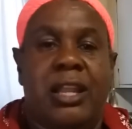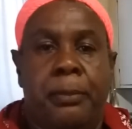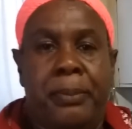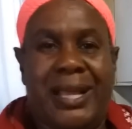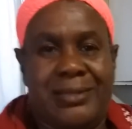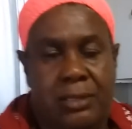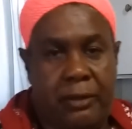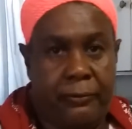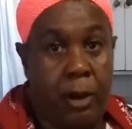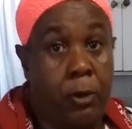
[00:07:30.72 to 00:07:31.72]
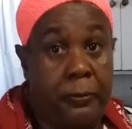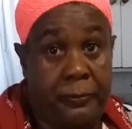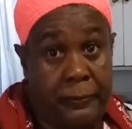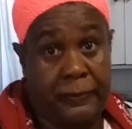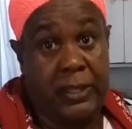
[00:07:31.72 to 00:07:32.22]
under the plastic for about
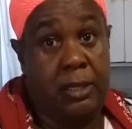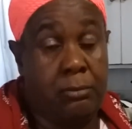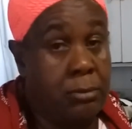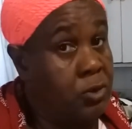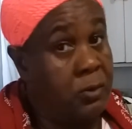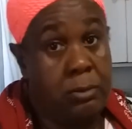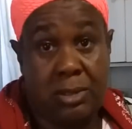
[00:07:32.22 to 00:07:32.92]
15 to